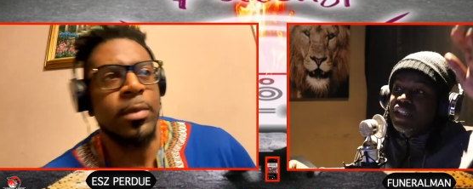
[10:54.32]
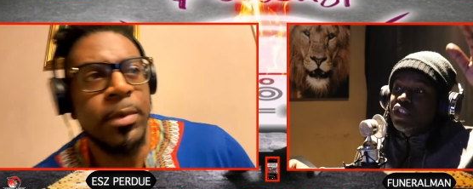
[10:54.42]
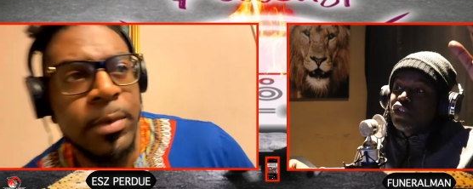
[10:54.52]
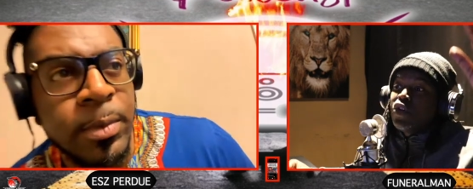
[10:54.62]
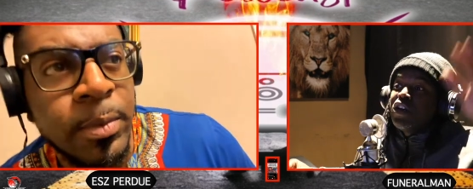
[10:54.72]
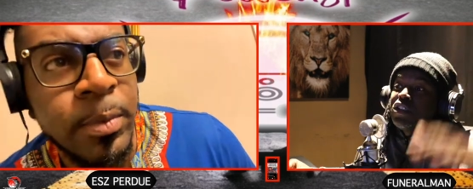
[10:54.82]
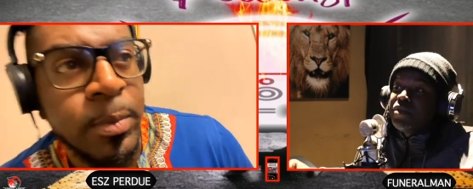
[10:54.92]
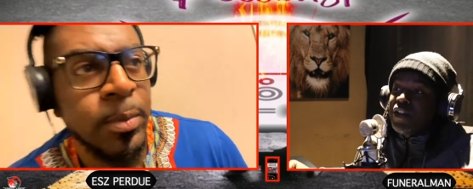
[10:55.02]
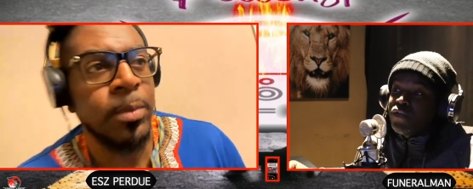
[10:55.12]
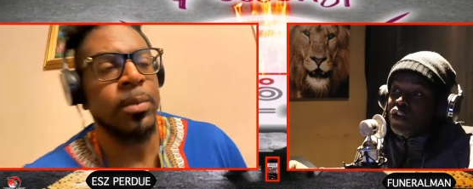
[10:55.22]
Speaker 1: the story to
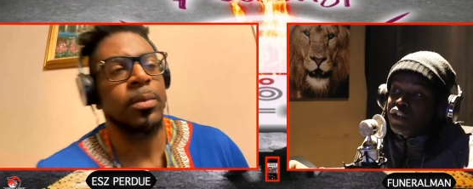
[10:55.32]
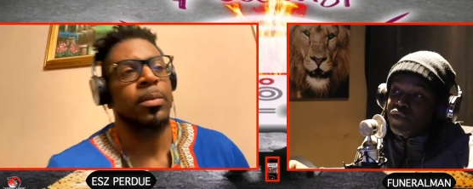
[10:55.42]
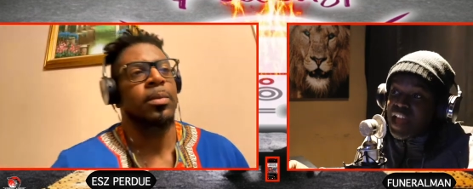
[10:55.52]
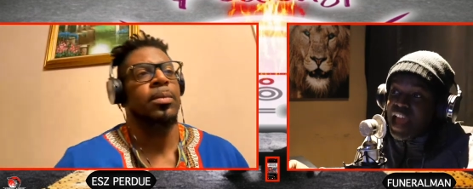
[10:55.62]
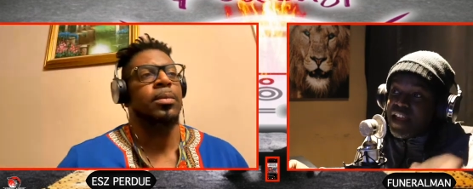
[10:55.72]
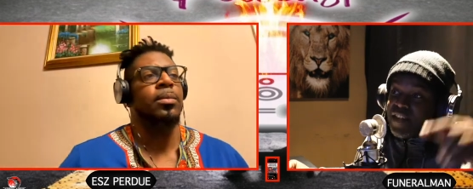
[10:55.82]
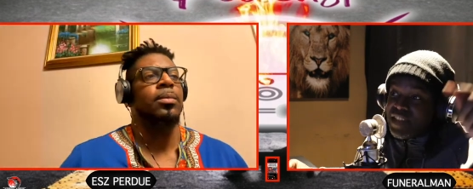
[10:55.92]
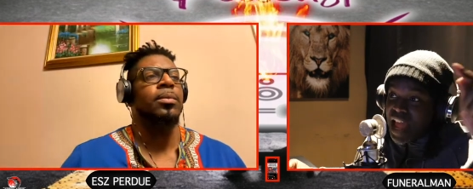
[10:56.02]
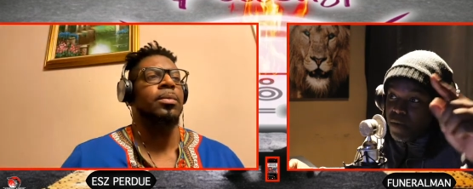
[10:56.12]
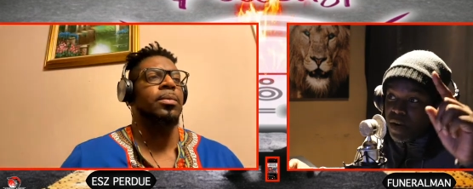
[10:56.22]
me falls flat. If
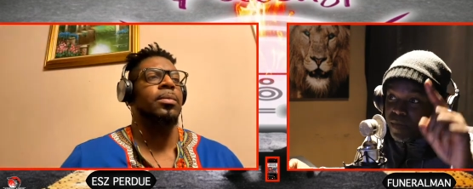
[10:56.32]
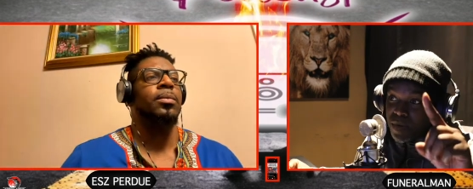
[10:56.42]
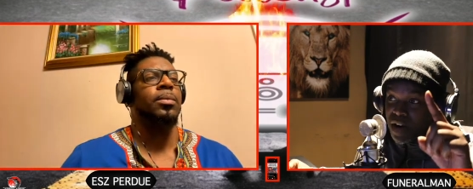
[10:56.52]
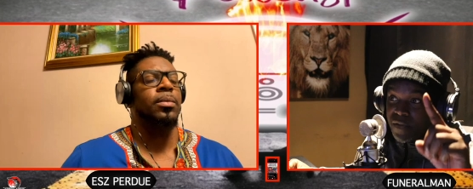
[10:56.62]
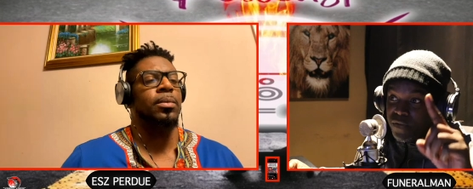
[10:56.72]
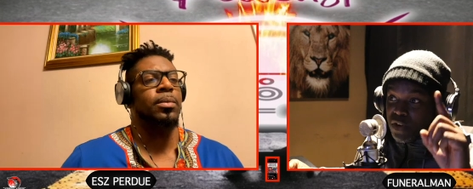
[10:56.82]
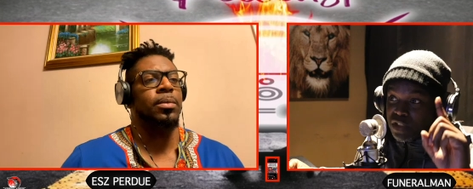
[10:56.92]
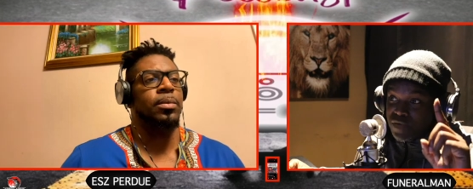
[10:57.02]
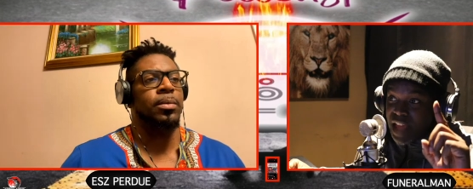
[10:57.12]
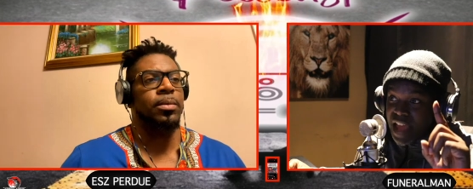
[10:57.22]
that one part falls
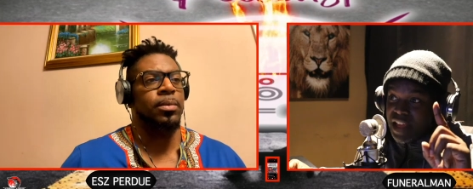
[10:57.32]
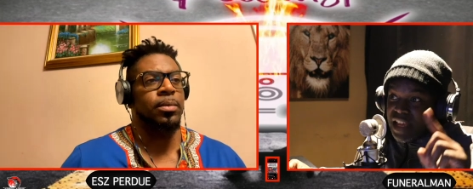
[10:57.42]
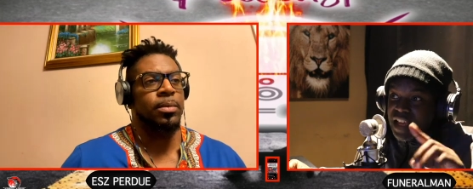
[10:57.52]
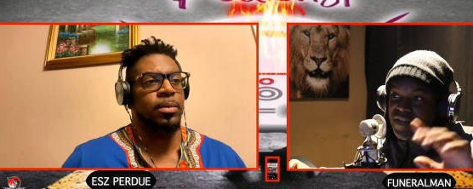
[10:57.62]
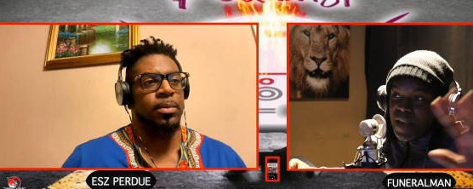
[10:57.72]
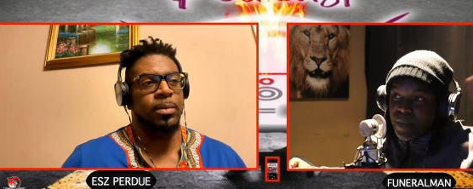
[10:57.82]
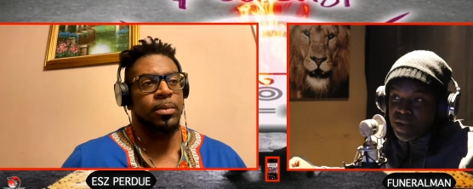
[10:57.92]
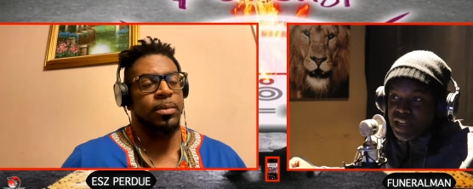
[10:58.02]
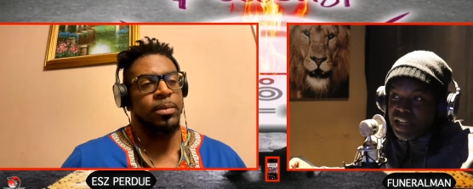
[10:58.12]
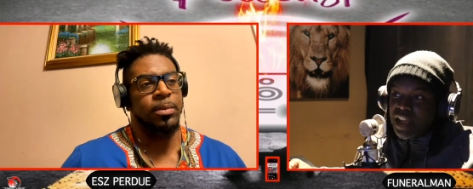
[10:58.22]
flat, and they
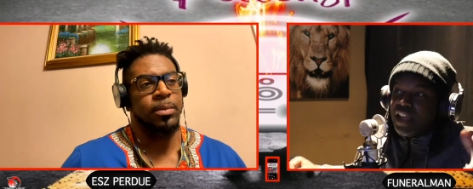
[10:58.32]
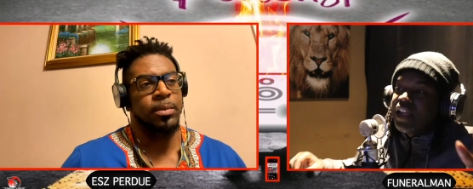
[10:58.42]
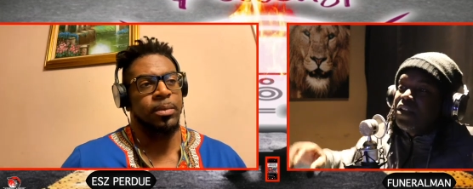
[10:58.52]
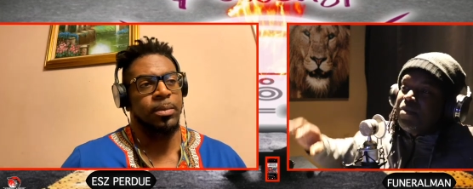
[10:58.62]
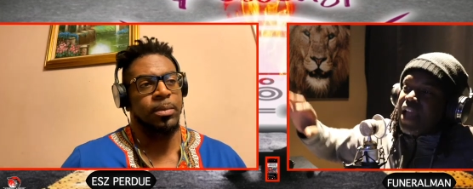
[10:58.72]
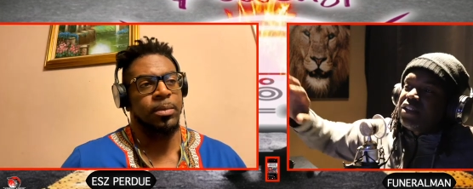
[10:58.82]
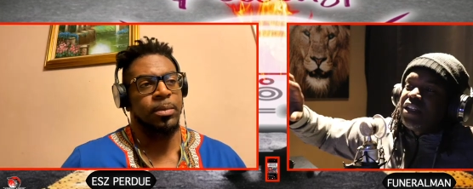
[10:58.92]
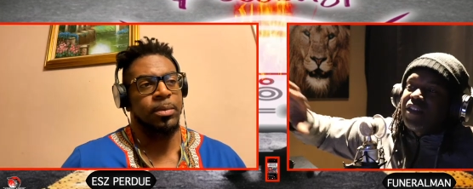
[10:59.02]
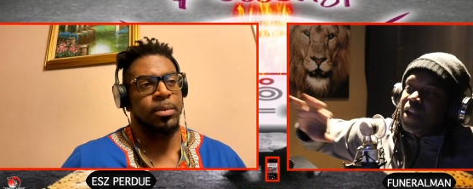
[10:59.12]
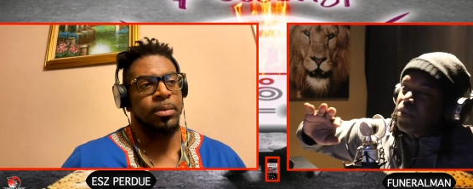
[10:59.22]
putting in there, imagine
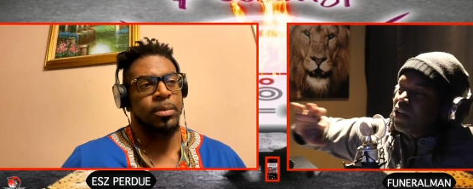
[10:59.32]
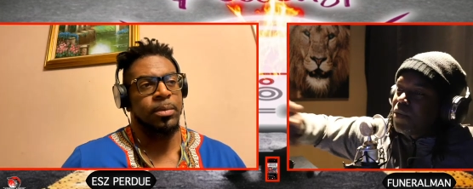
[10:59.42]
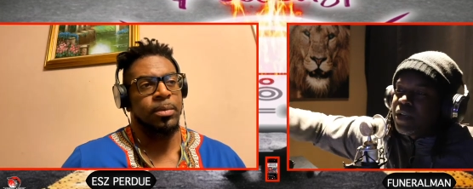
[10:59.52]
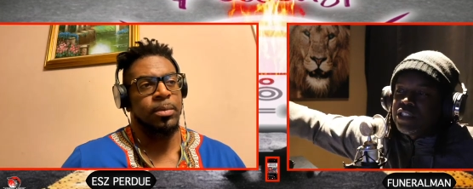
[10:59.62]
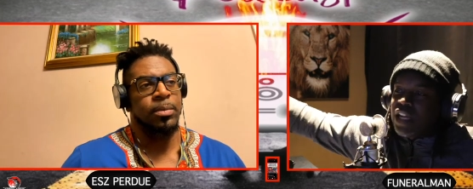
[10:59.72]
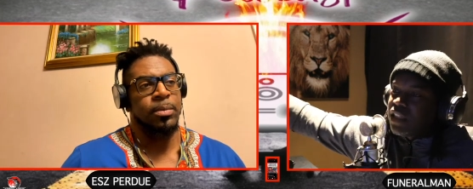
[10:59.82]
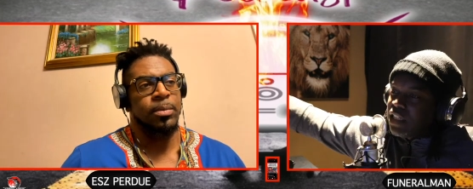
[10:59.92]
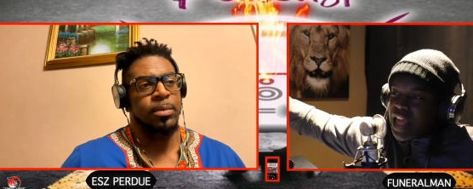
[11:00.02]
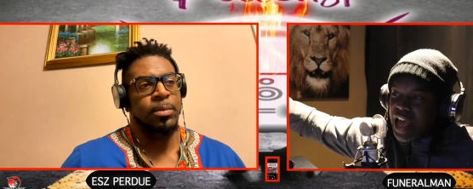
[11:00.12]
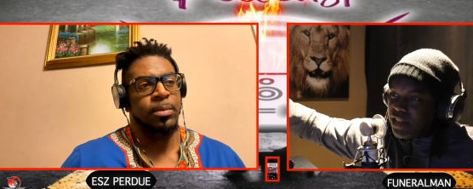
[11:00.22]
that they put a bunch of other
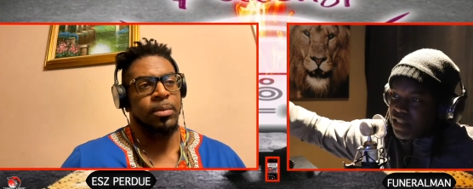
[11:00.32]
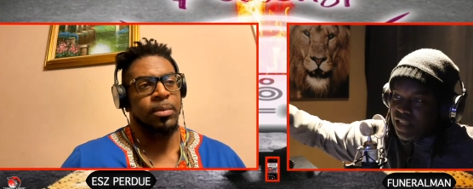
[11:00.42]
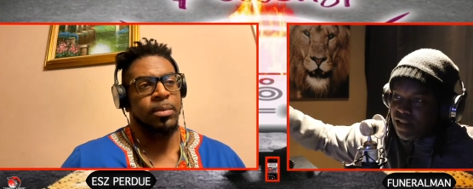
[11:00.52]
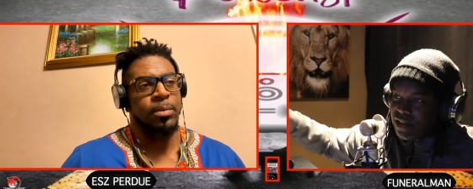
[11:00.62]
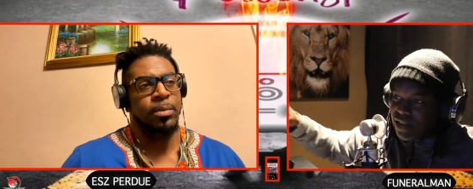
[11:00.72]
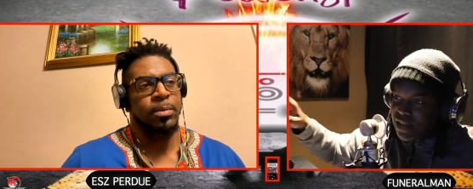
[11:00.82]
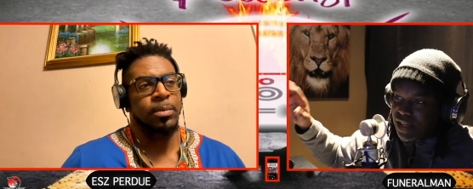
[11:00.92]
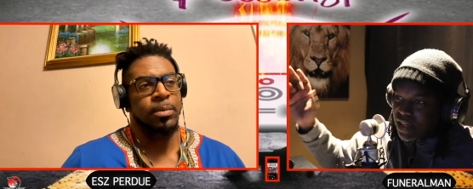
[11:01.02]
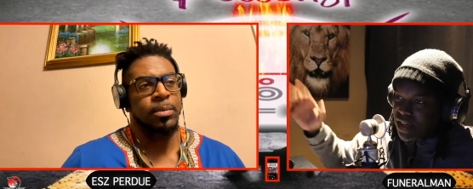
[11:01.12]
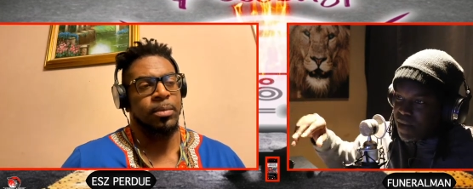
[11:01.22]
lies in.
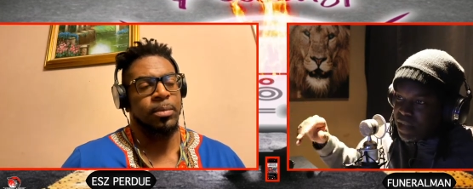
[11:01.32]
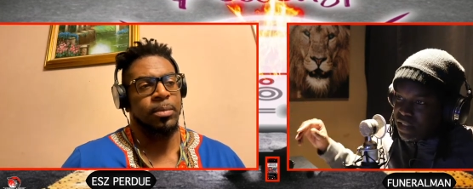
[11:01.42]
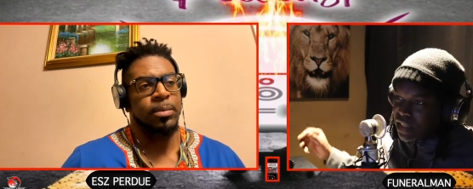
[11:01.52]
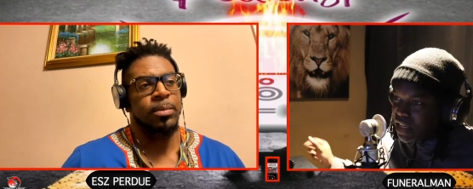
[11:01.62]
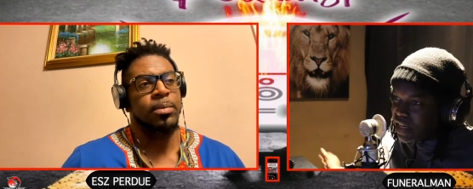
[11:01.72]
Like, no, I'm not trying to hear